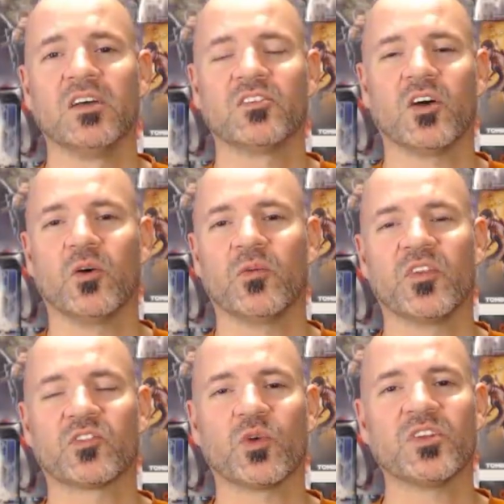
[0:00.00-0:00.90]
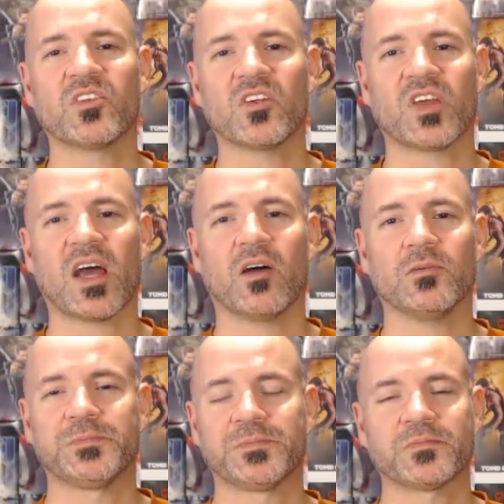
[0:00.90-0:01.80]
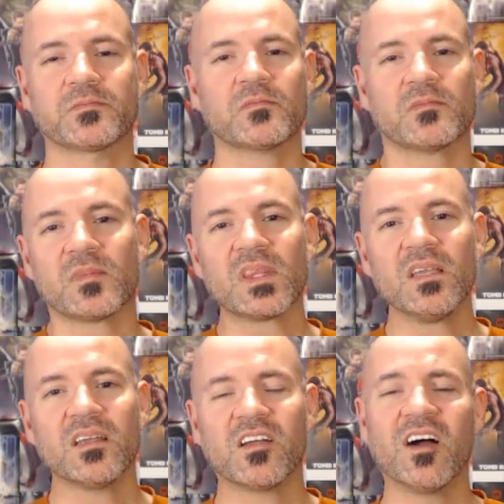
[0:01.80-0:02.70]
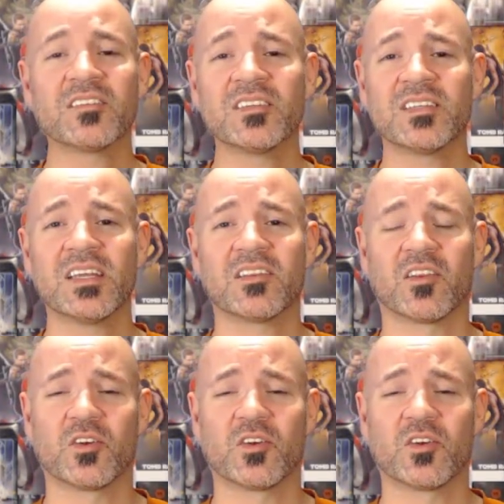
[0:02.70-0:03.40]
So the story starts out, Constantine